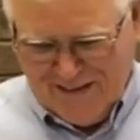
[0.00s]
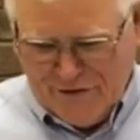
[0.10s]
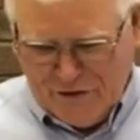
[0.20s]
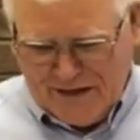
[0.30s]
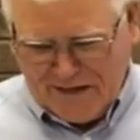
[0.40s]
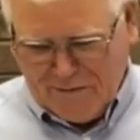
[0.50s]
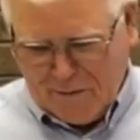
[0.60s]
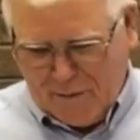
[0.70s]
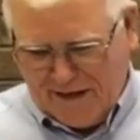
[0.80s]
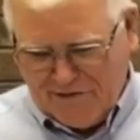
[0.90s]
New
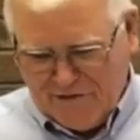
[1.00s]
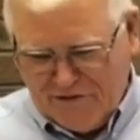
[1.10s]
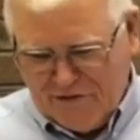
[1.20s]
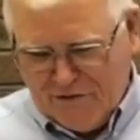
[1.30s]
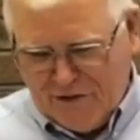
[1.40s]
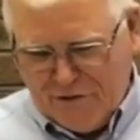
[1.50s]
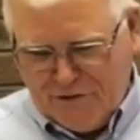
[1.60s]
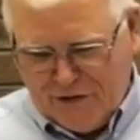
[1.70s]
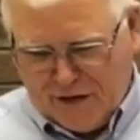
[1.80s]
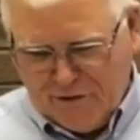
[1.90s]
Testament passages do
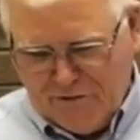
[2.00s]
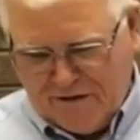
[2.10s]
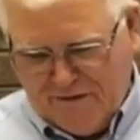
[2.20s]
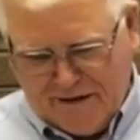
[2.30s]
show that